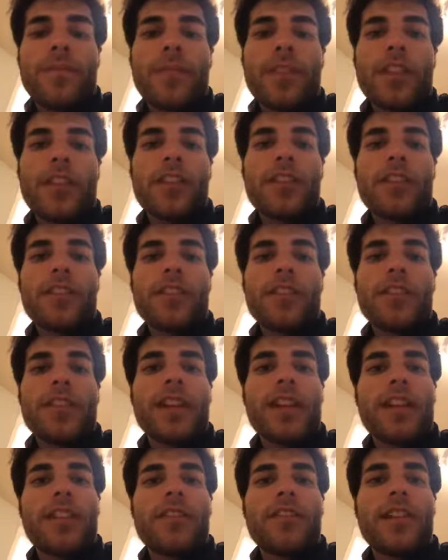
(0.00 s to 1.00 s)

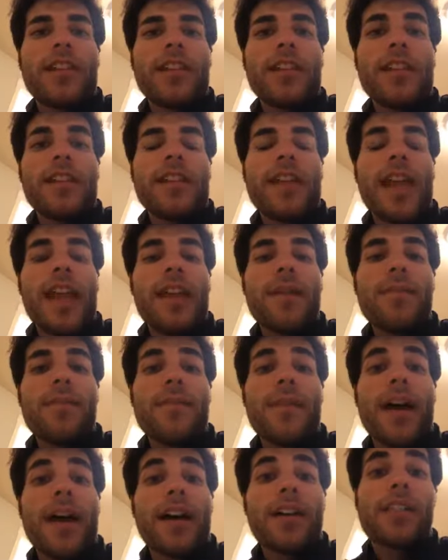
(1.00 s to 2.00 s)
3D game
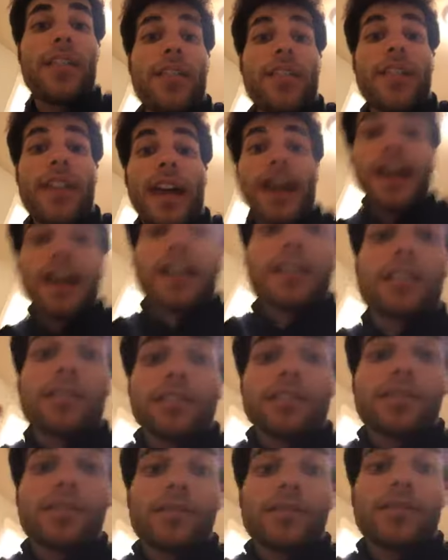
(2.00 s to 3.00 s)
math. That
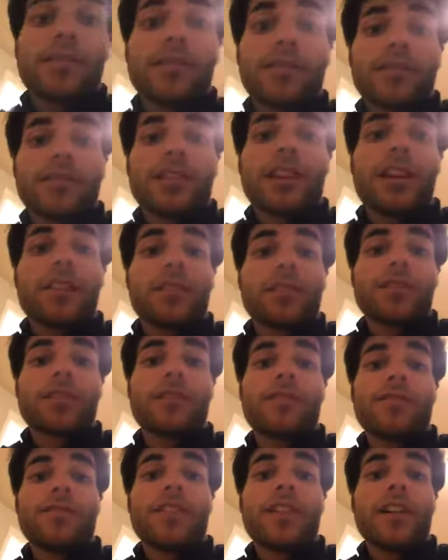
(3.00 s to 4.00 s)
sounds
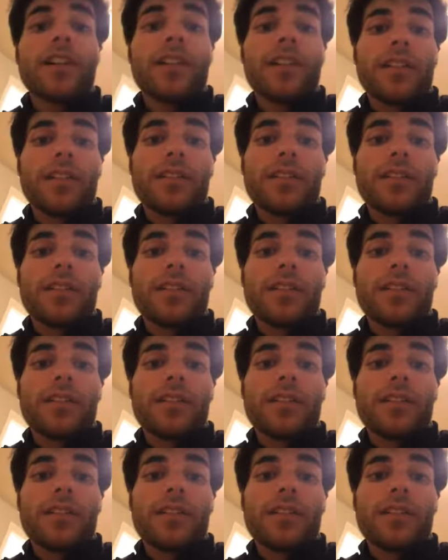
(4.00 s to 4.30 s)
fun.